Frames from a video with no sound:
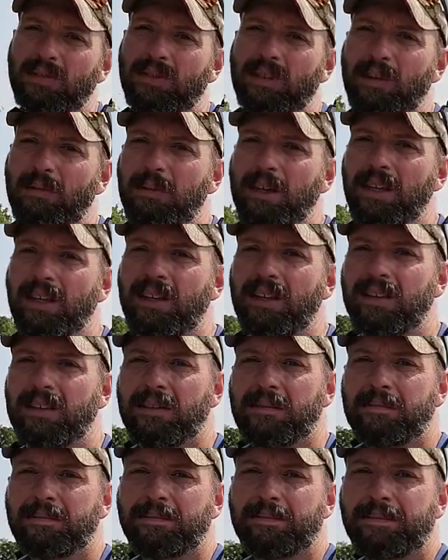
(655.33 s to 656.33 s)
of coming
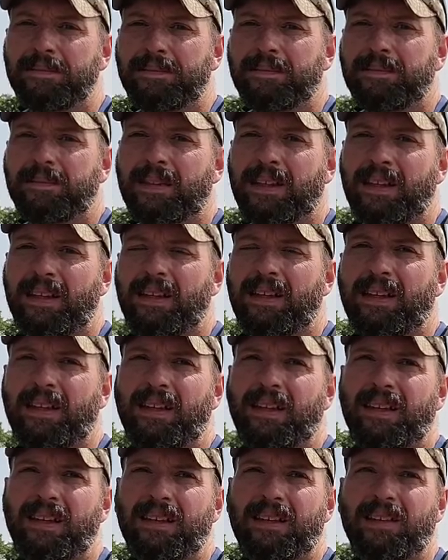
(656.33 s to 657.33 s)
here,
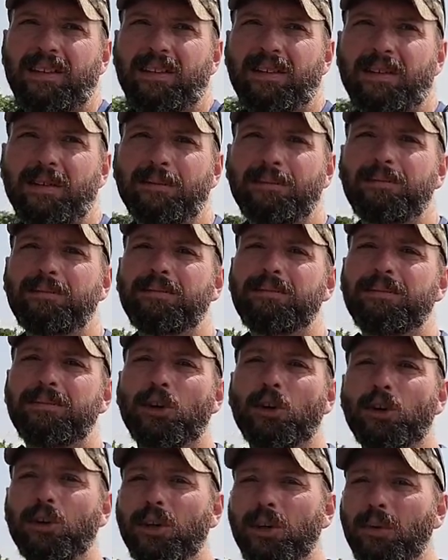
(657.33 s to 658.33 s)
or
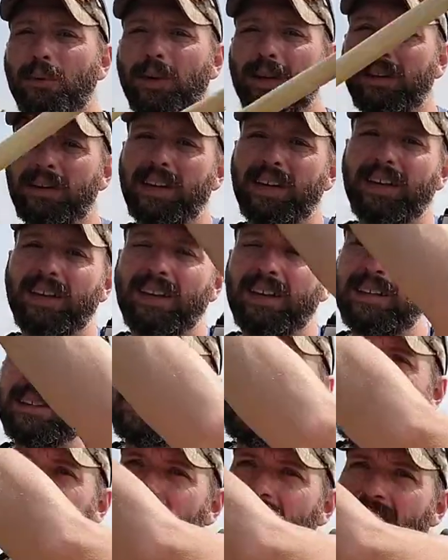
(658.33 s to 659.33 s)
early winter, I
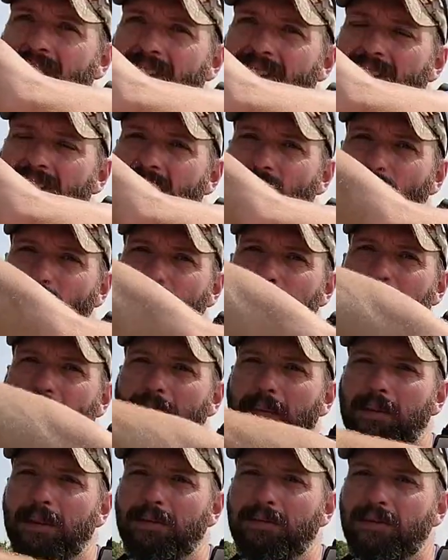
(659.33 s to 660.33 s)
guess. This would
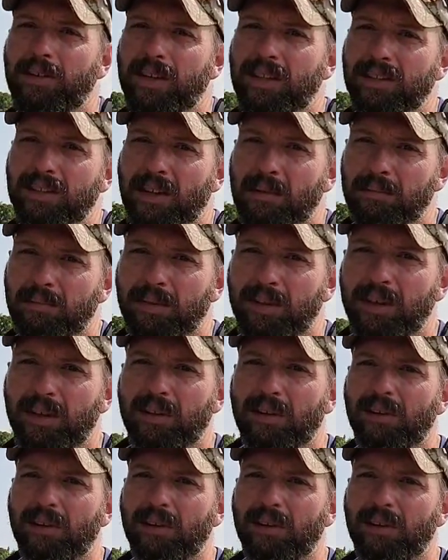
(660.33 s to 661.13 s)
probably freeze up pretty